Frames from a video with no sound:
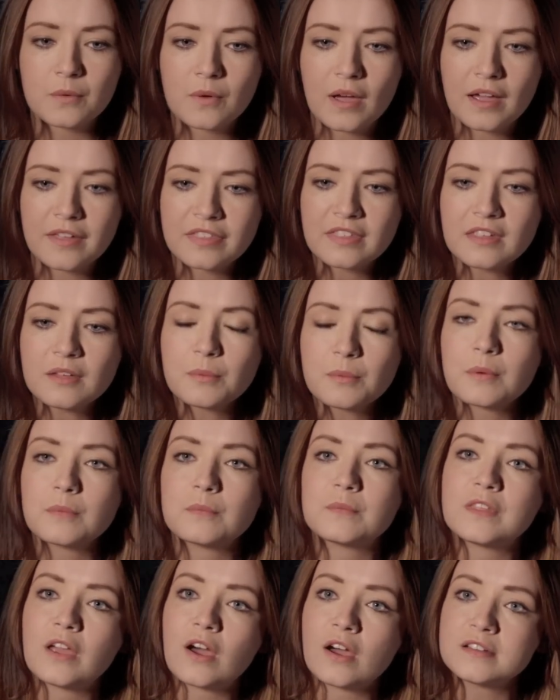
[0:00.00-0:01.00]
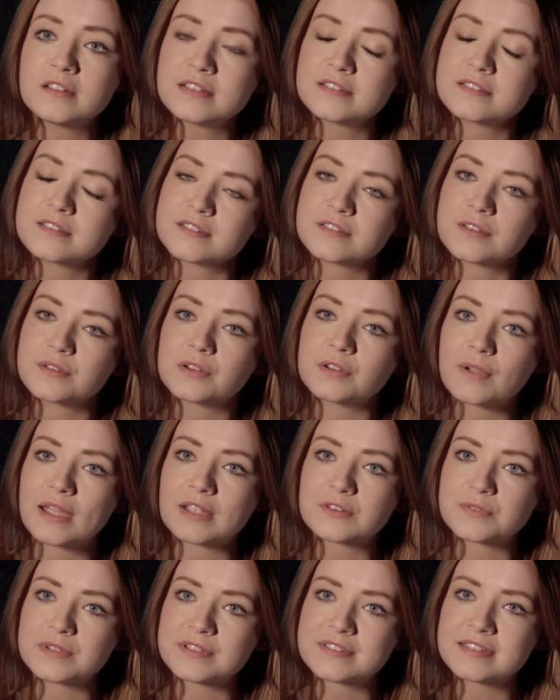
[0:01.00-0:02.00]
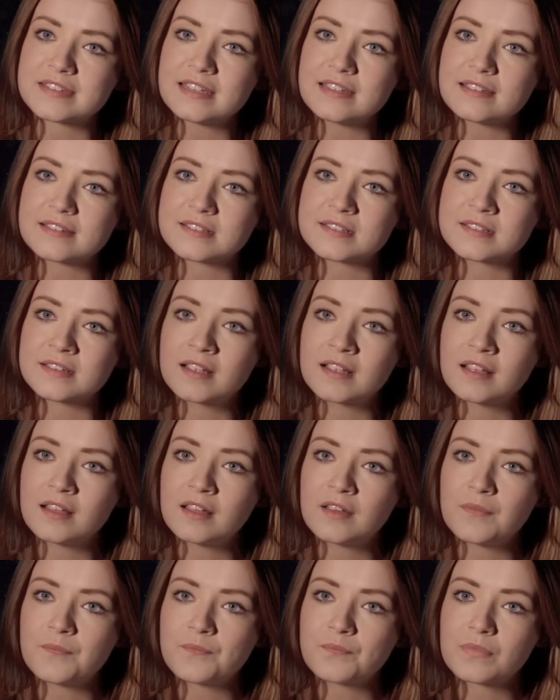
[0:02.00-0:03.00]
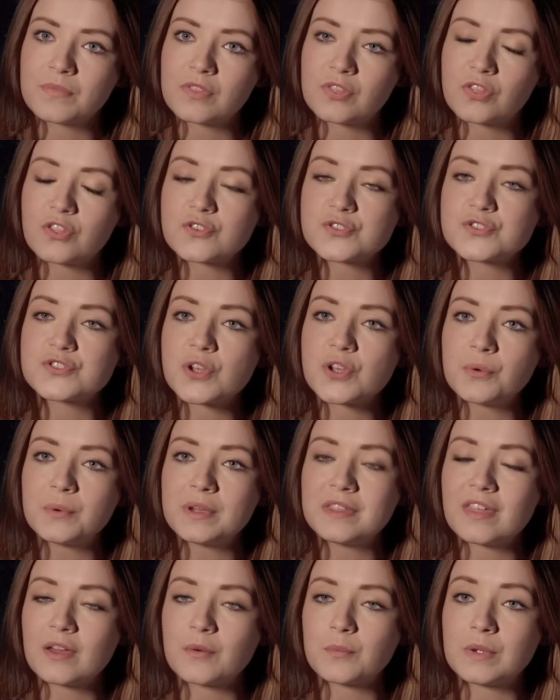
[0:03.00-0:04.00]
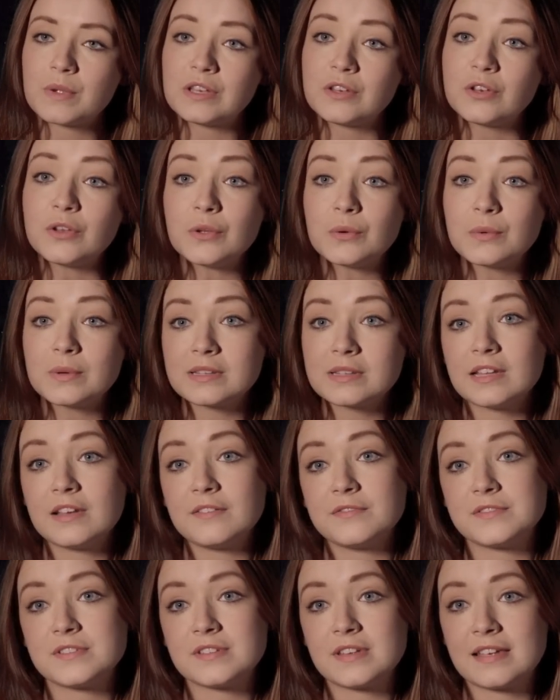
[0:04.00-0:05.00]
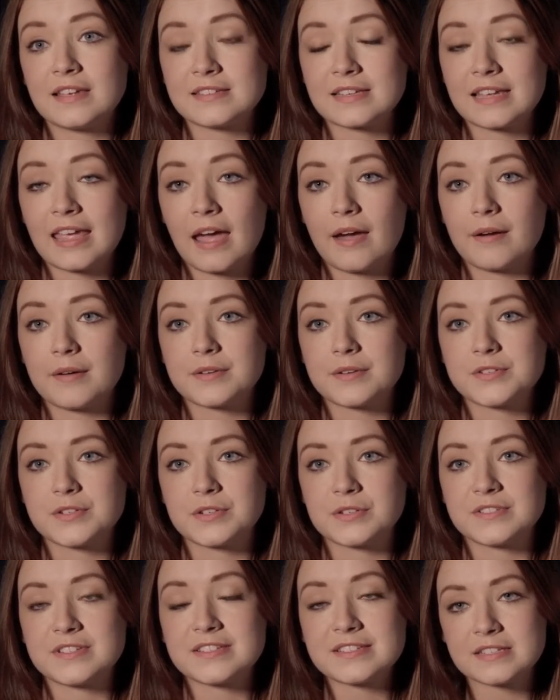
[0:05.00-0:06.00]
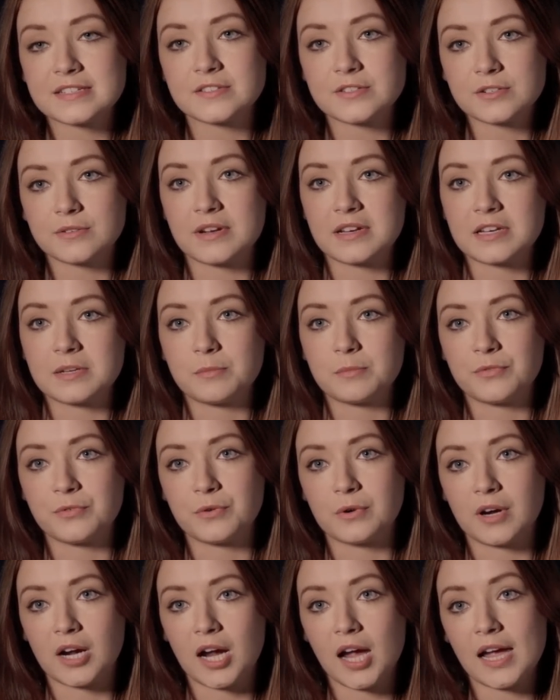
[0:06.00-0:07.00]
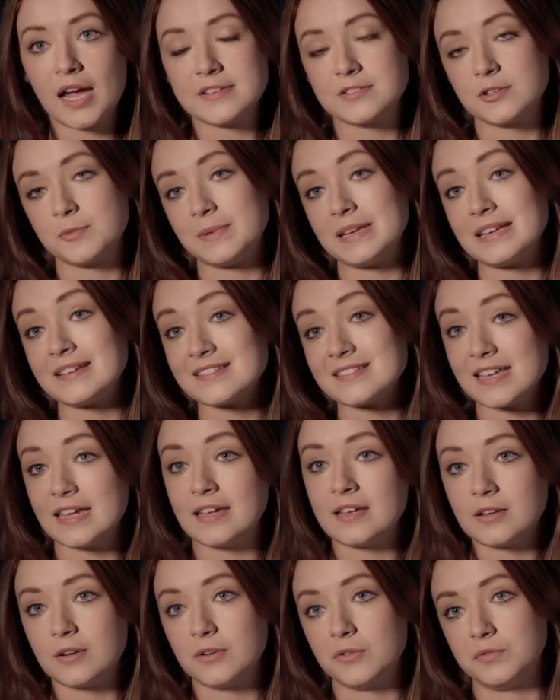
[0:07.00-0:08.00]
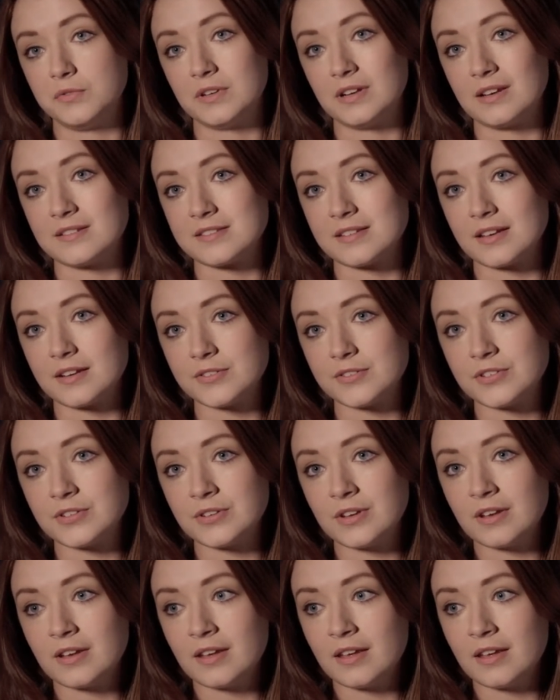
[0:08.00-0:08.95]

I think what the audience is going to gradually see is the Zoe that we knew and loved as a character disintegrating before our eyes are being taken over as such.